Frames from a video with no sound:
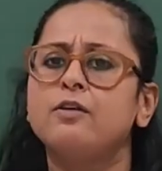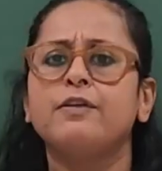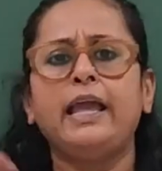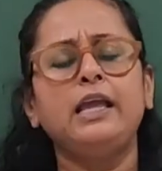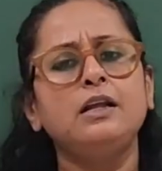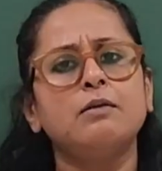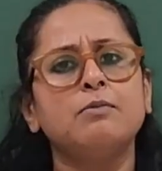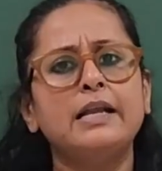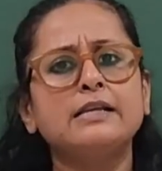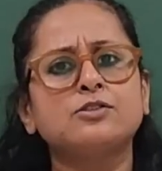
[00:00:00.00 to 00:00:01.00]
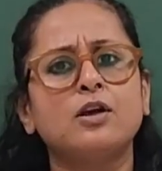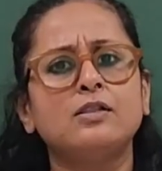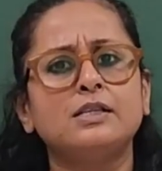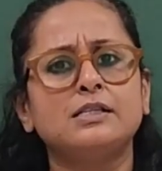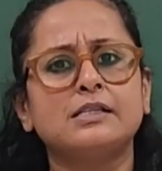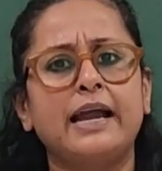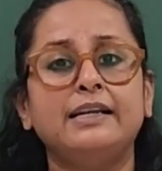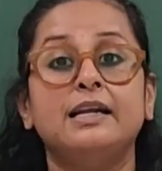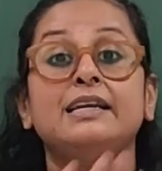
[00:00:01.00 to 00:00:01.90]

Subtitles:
or weighing less on this side.